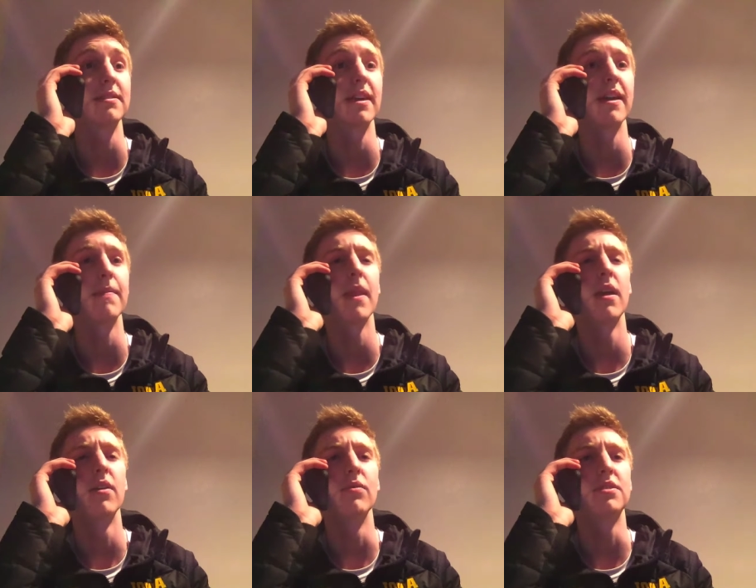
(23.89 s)
stay.
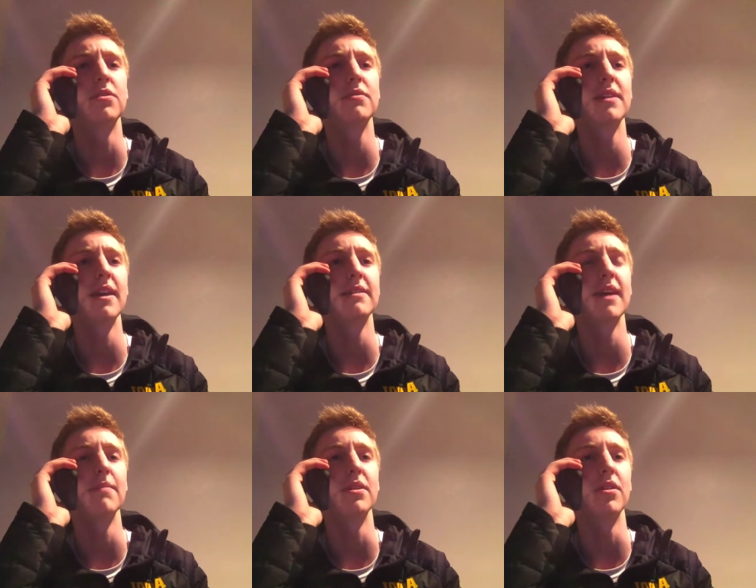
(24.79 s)
Would Tuesday at
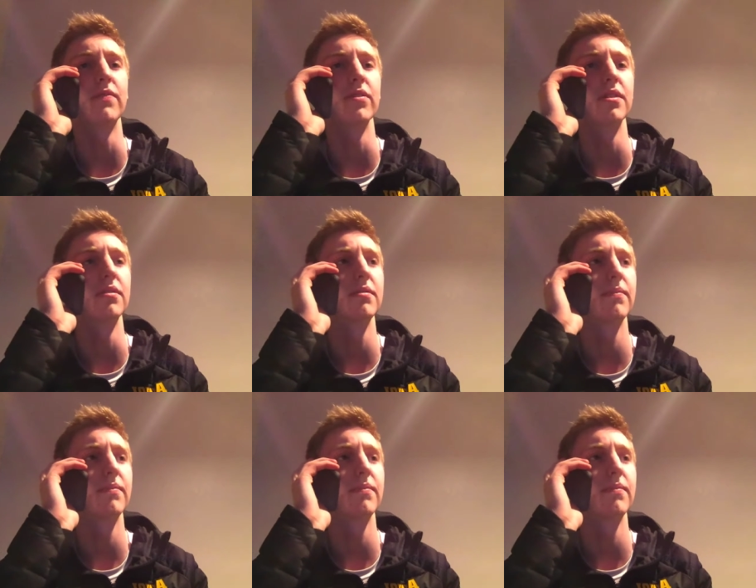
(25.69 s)
10 be good for you?